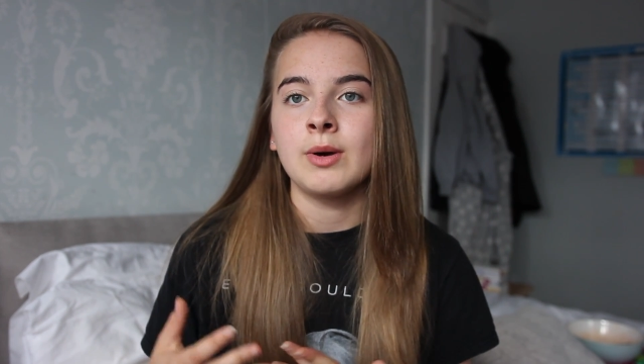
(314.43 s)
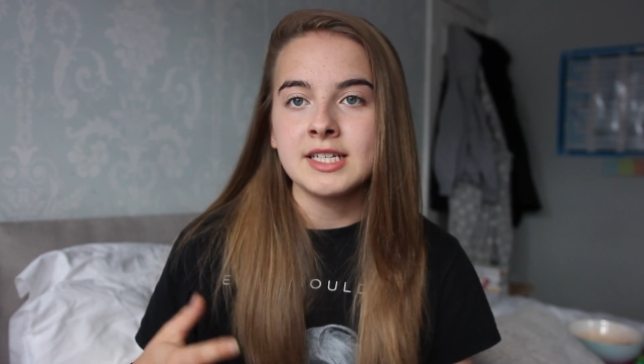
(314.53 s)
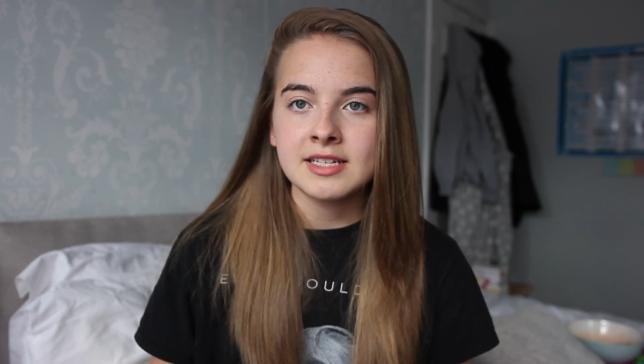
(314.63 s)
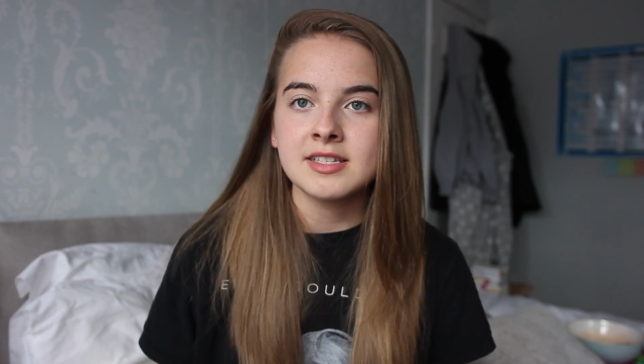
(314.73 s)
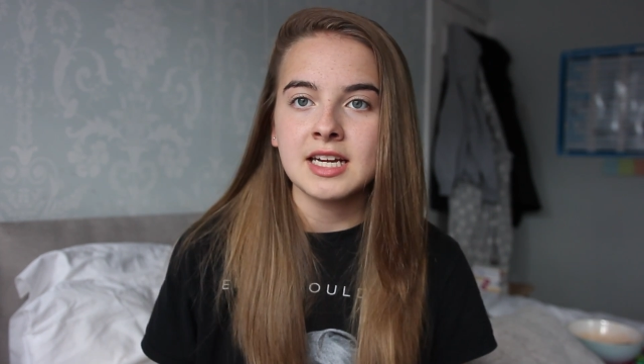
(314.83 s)
I
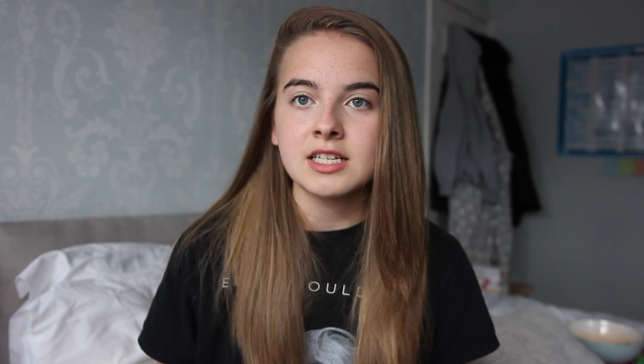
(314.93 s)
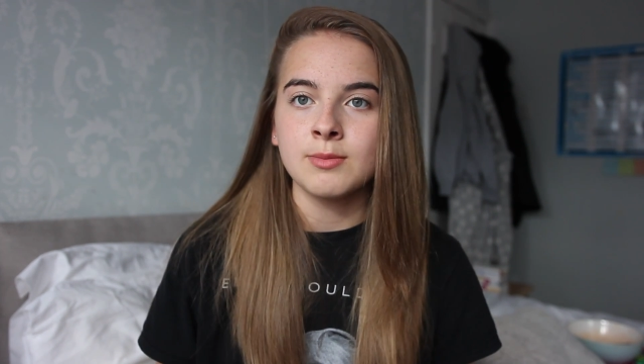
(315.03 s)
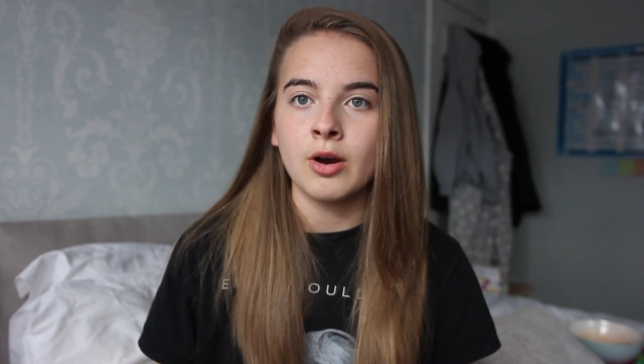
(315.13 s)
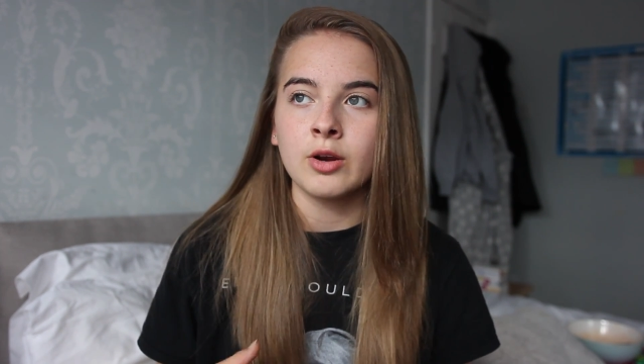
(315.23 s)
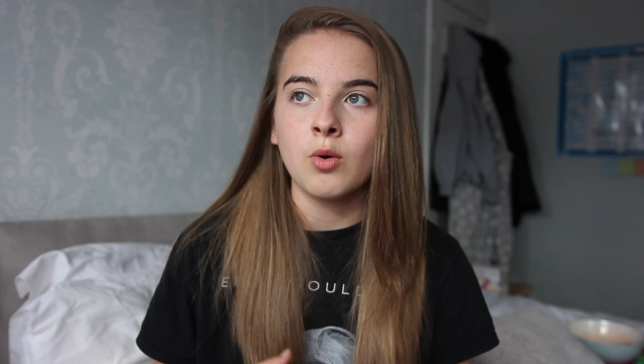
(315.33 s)
did stick to
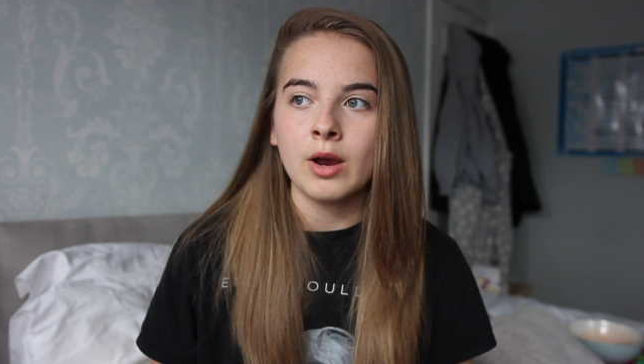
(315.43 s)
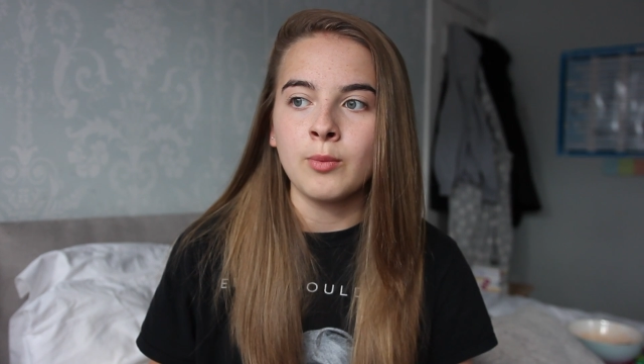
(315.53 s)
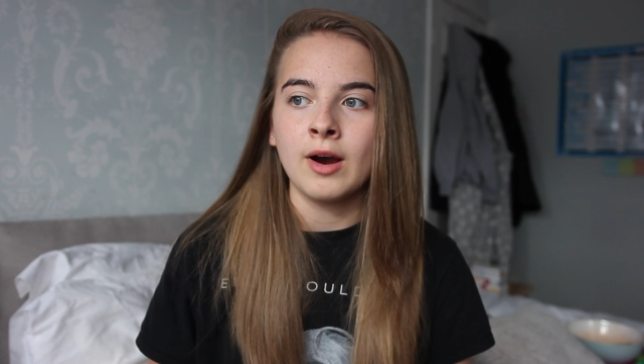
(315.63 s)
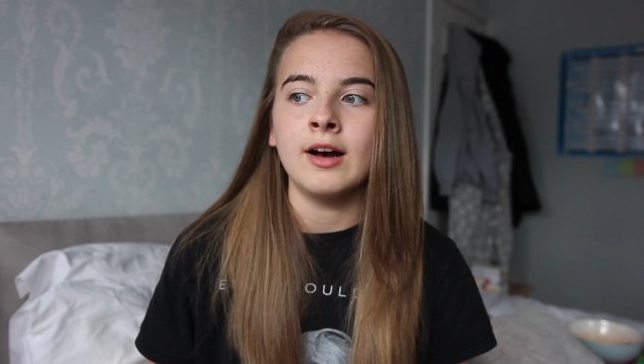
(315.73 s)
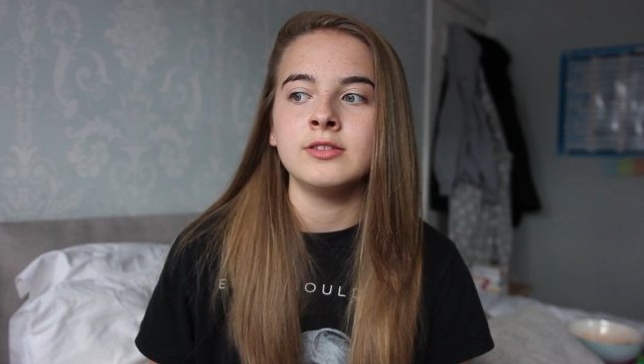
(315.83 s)
mine
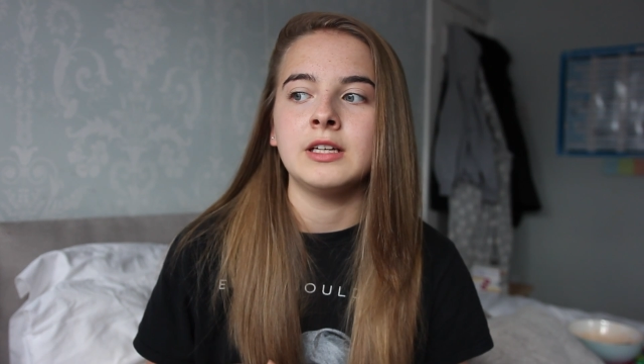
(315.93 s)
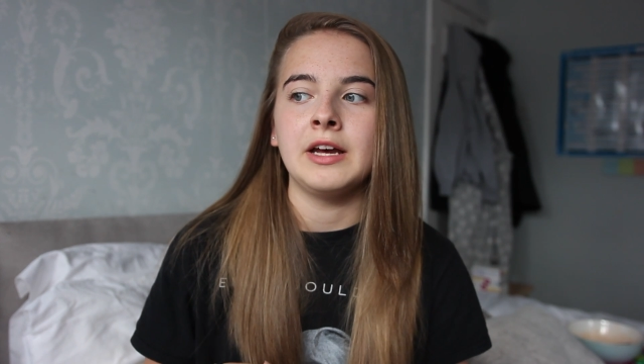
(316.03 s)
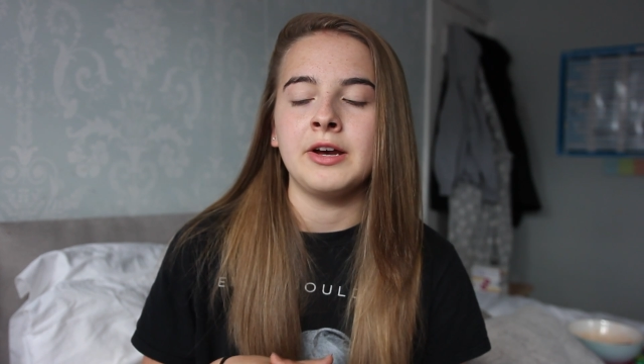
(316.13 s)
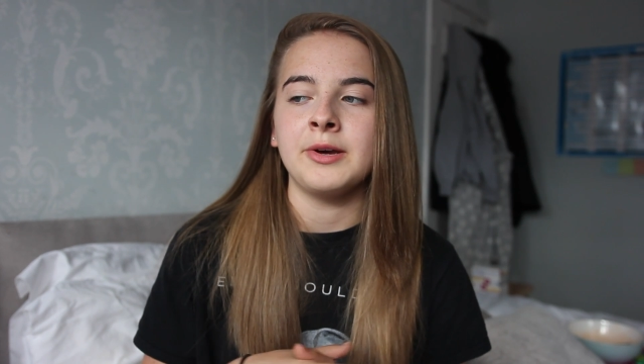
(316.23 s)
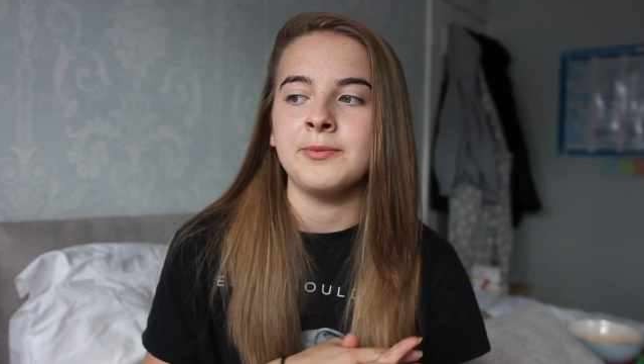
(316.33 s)
quite well
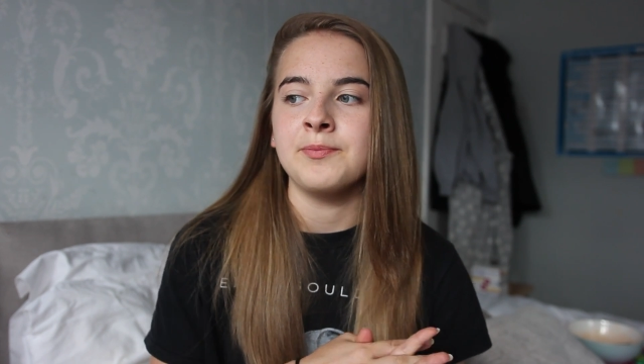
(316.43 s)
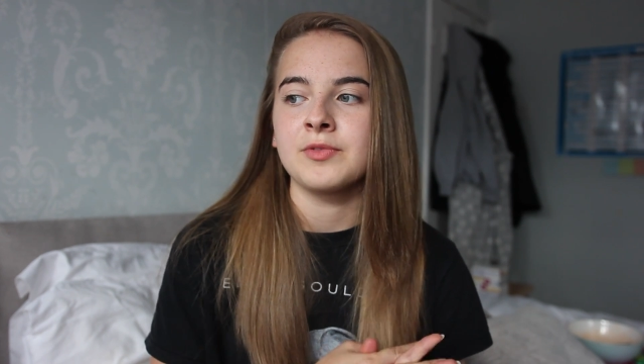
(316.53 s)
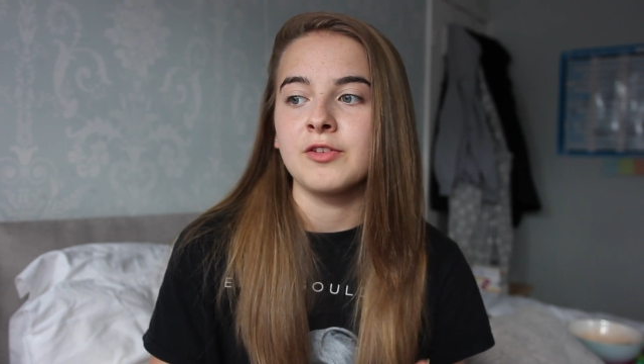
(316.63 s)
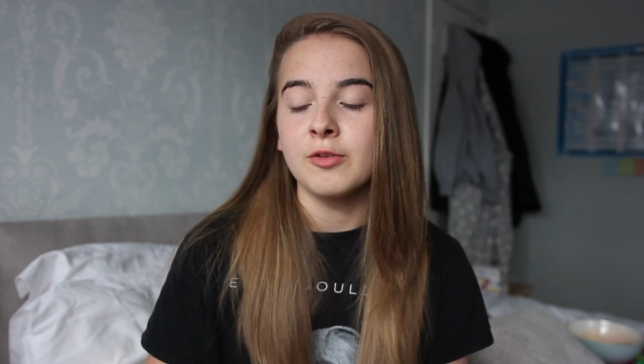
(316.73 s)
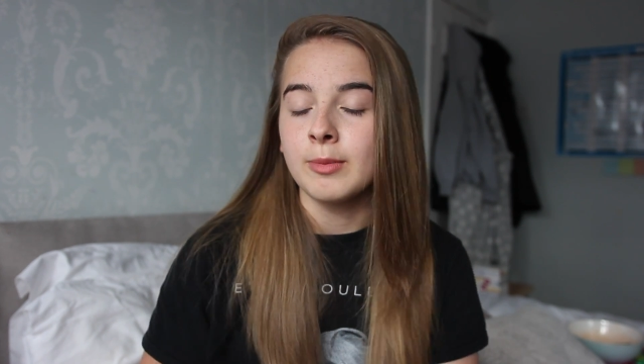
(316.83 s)

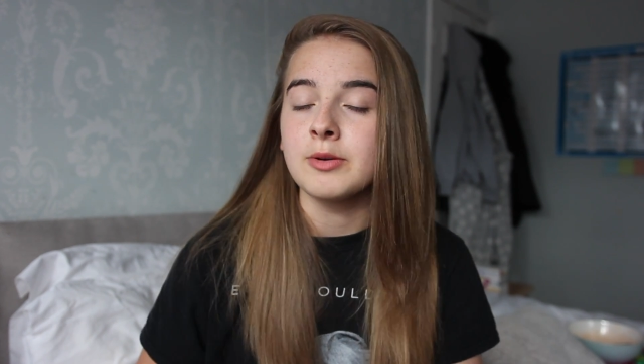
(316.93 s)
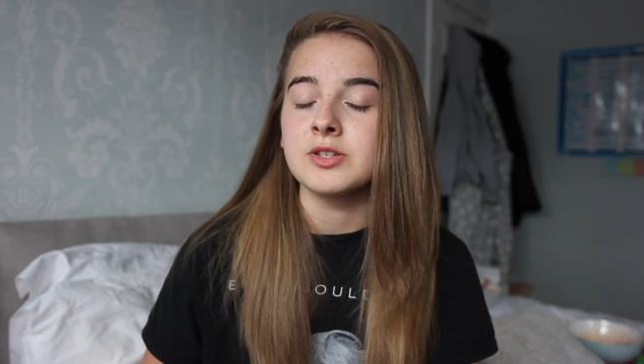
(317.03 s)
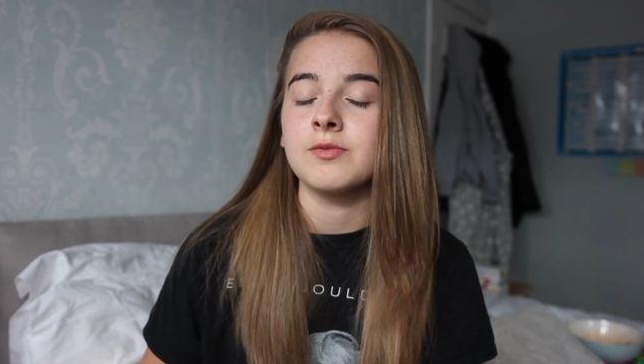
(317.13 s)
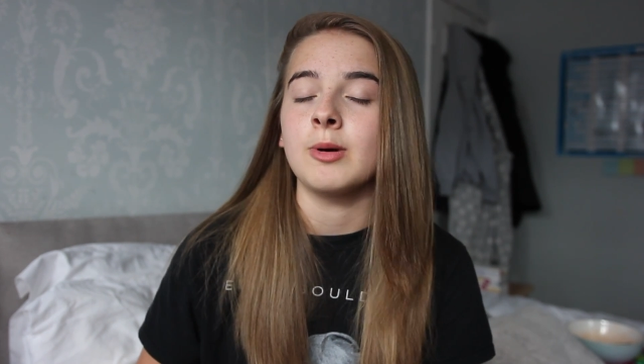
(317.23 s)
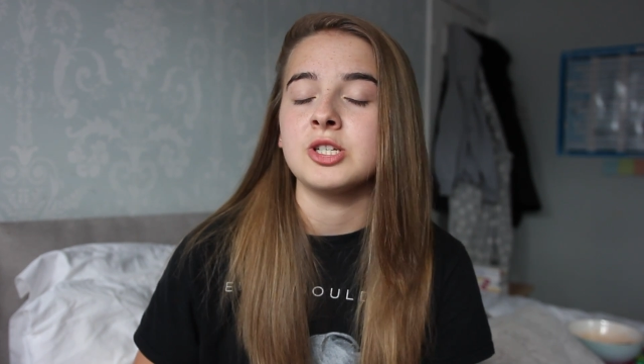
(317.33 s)
for
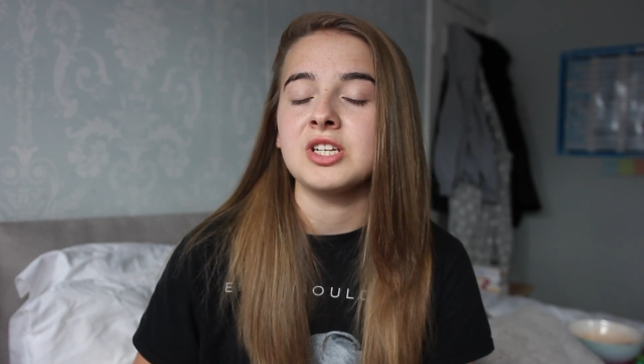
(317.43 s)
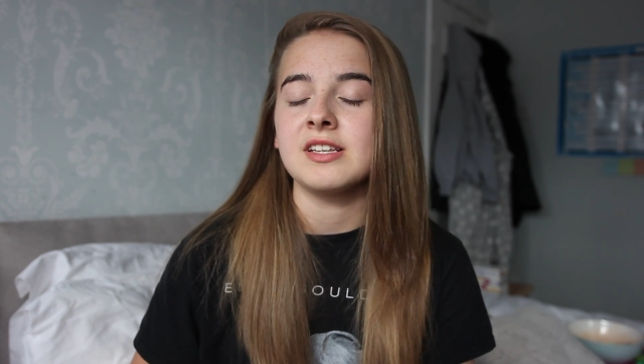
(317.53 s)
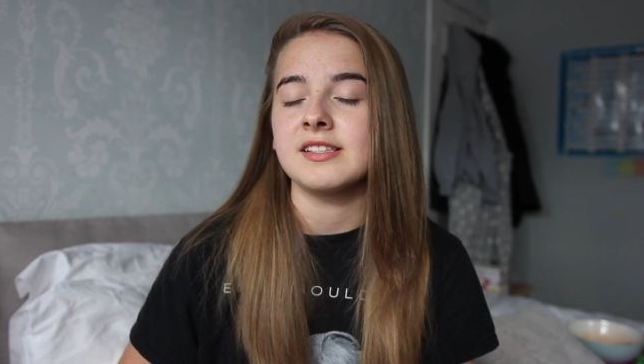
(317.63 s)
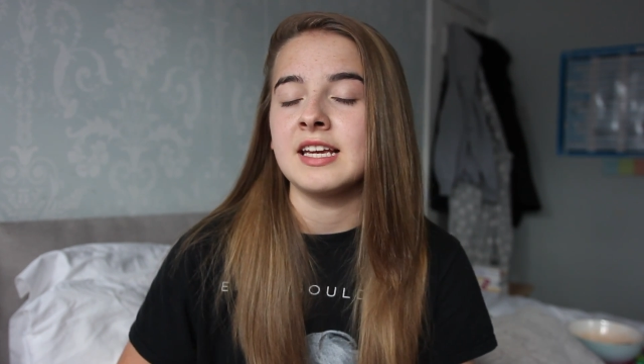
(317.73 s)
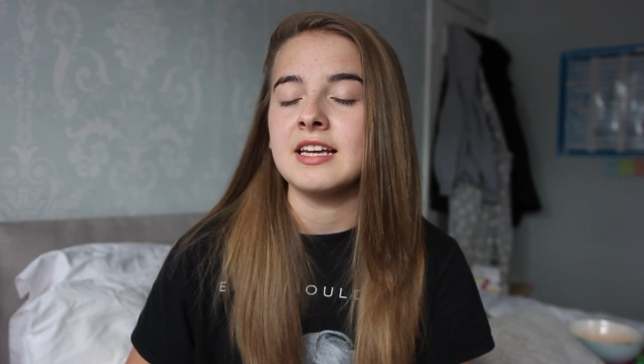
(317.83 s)
most of my
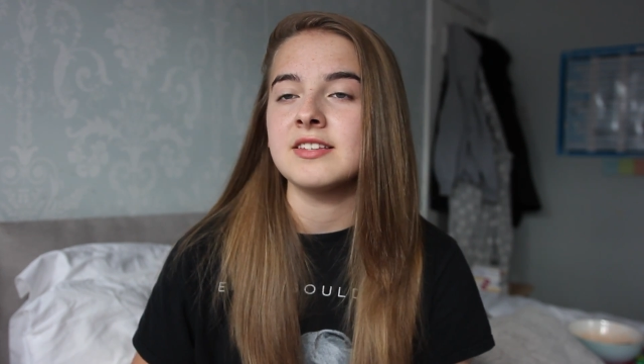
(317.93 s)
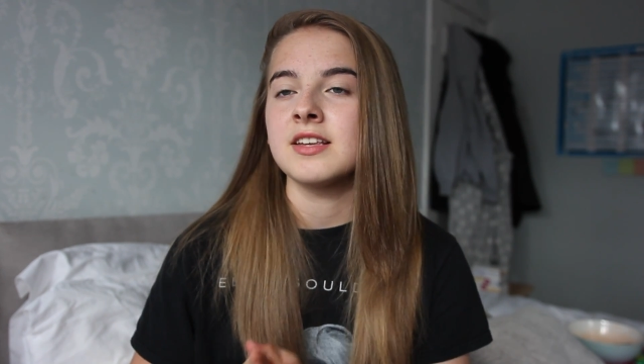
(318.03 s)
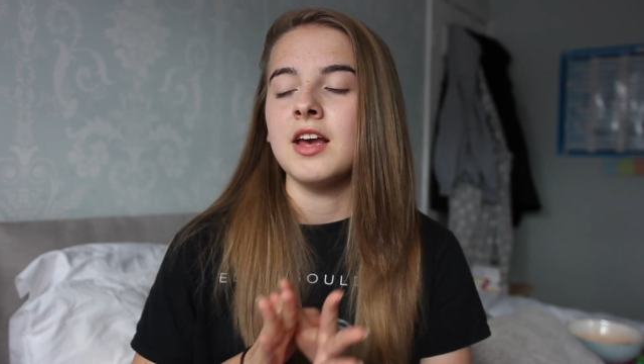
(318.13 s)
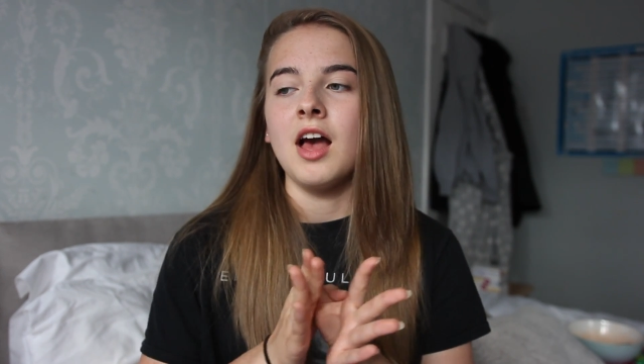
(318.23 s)
GCSEs.